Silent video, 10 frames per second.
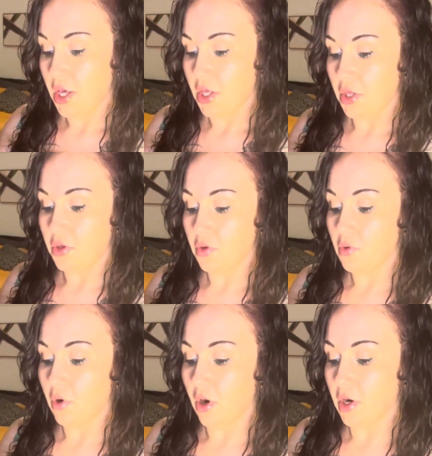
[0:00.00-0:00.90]

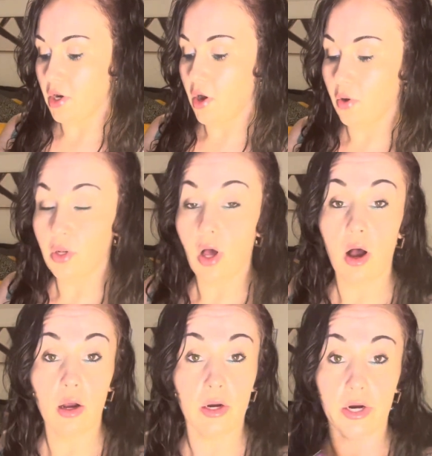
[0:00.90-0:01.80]
You are no
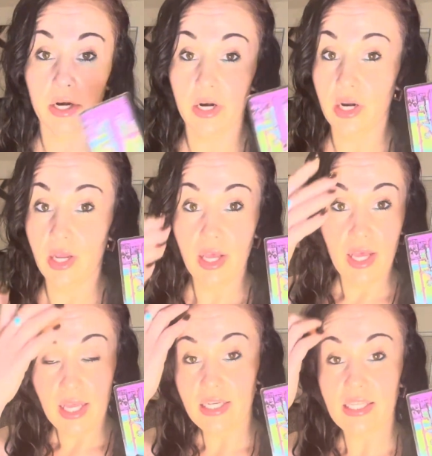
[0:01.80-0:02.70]
longer
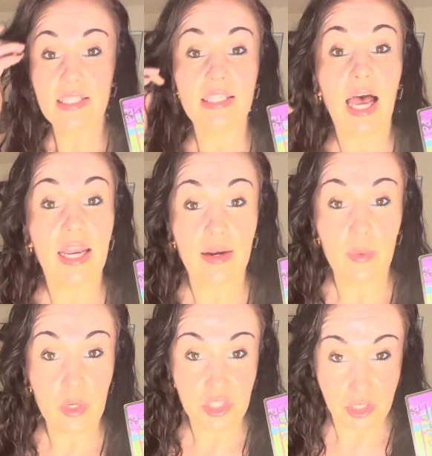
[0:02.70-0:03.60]
deciding
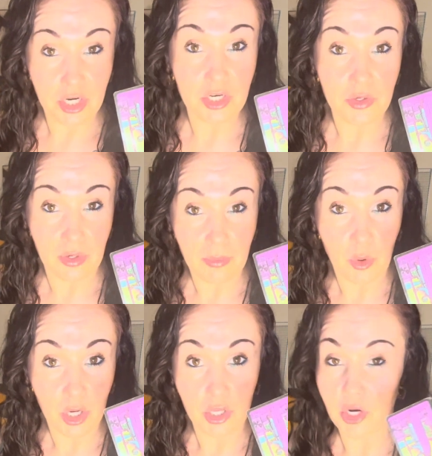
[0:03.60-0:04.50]
what you're going to do
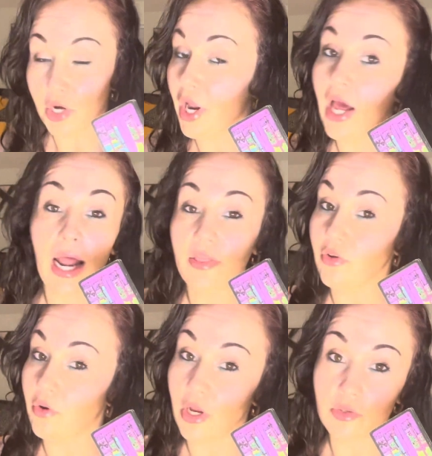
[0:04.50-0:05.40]
anymore. You're not at the
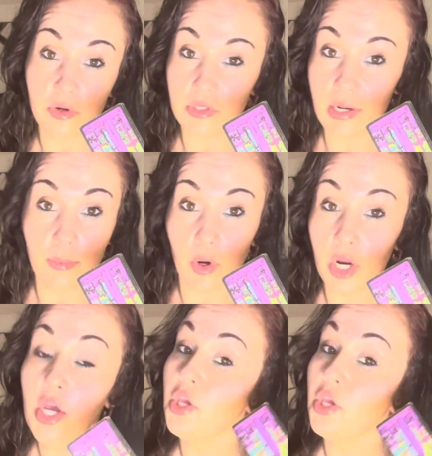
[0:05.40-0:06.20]
crossroads anymore.